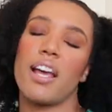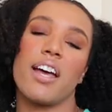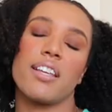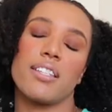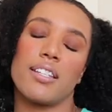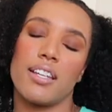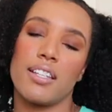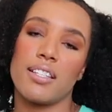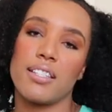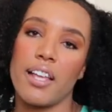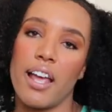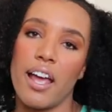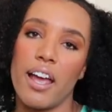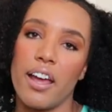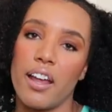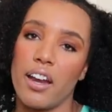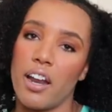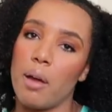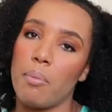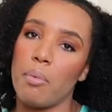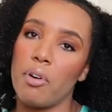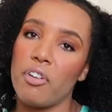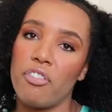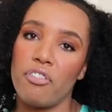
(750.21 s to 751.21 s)
As I said,
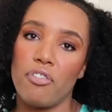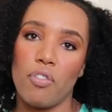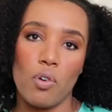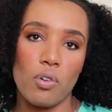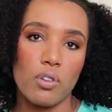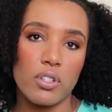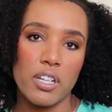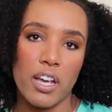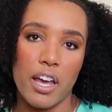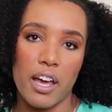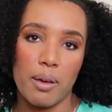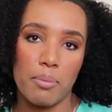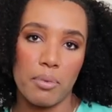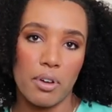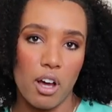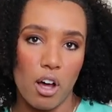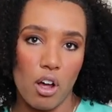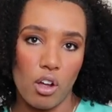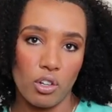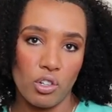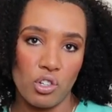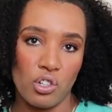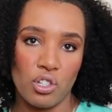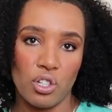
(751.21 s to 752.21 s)
I'm a full-time
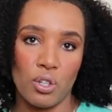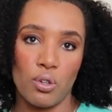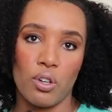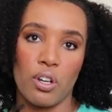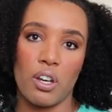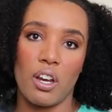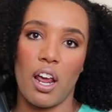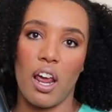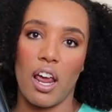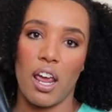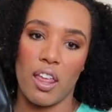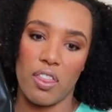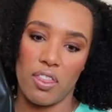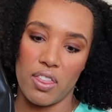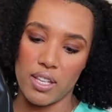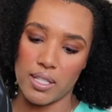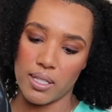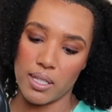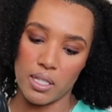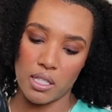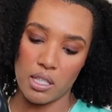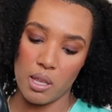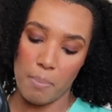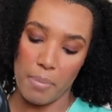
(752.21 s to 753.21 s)
college student, and
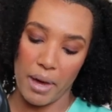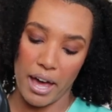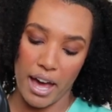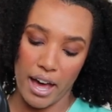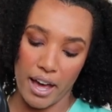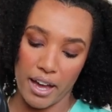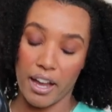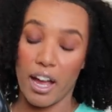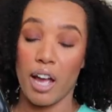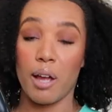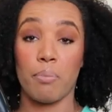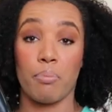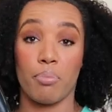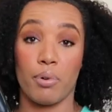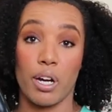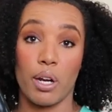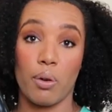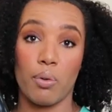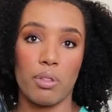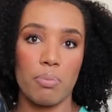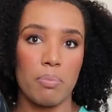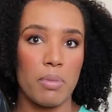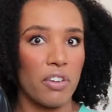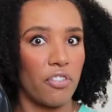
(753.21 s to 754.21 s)
this is the bag I
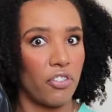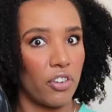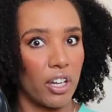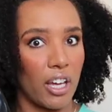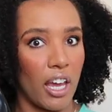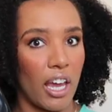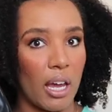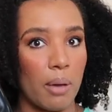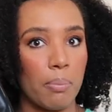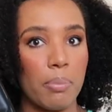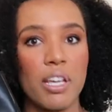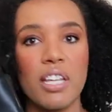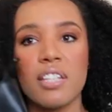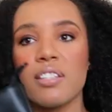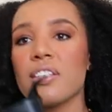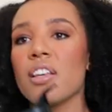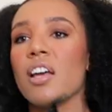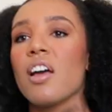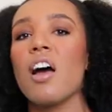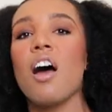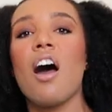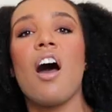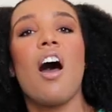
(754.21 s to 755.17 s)
bring with me for campus.